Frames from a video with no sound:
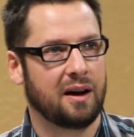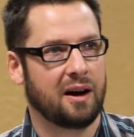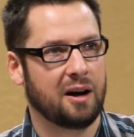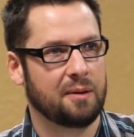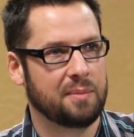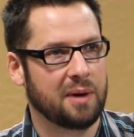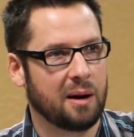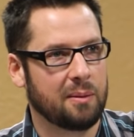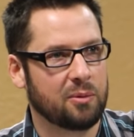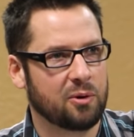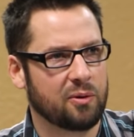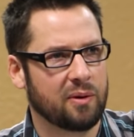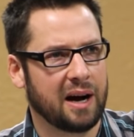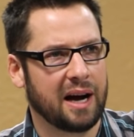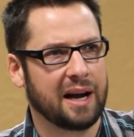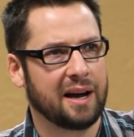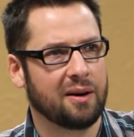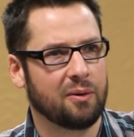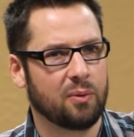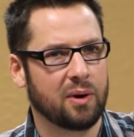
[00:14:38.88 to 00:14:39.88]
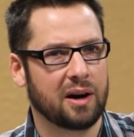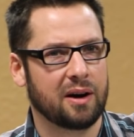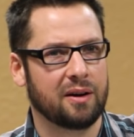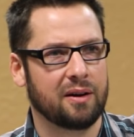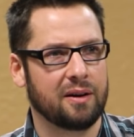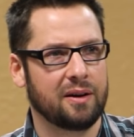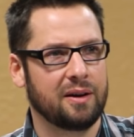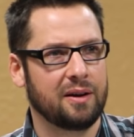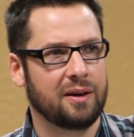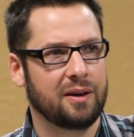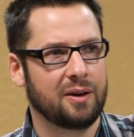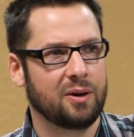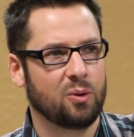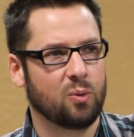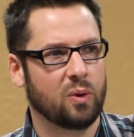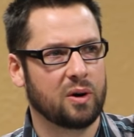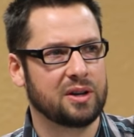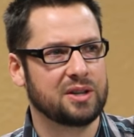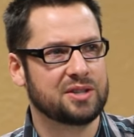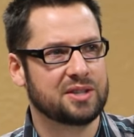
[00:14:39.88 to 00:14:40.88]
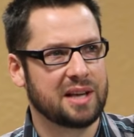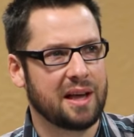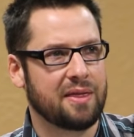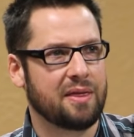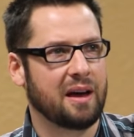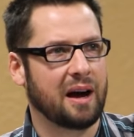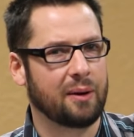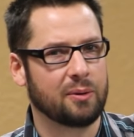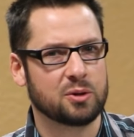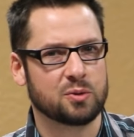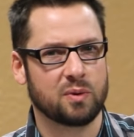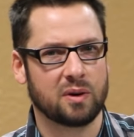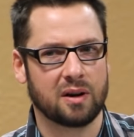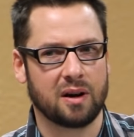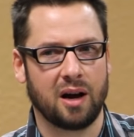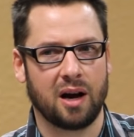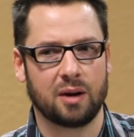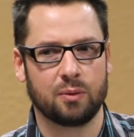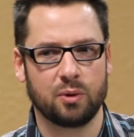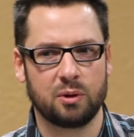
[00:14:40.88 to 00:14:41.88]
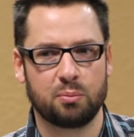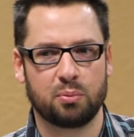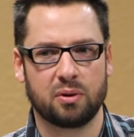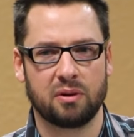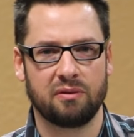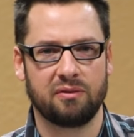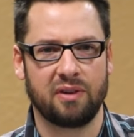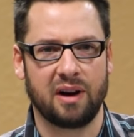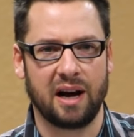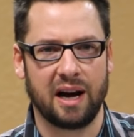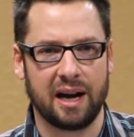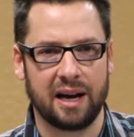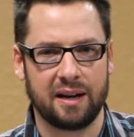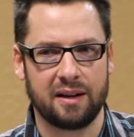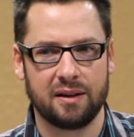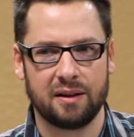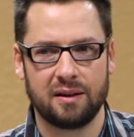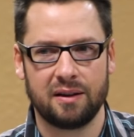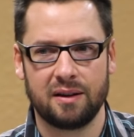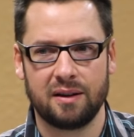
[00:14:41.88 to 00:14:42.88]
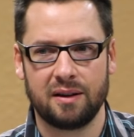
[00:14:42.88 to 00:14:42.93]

on Mount Moriah where he said that was where God would provide.